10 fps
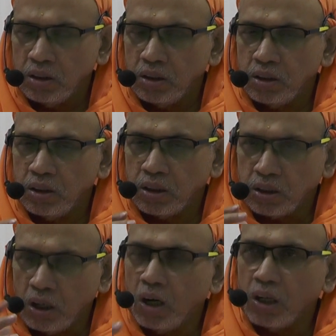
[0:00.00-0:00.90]
the
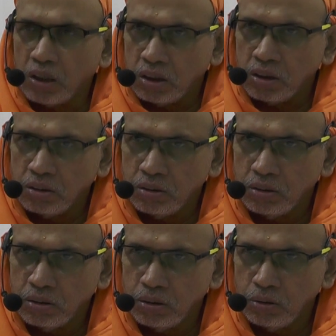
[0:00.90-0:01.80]
thought.
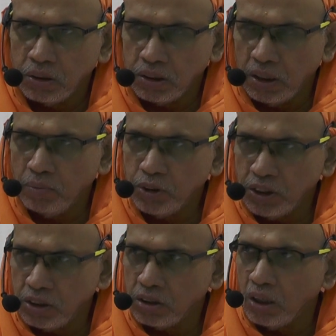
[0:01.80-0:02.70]
You examine
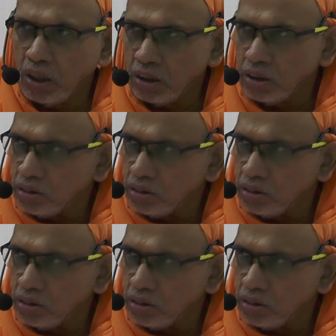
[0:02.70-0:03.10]
the thought.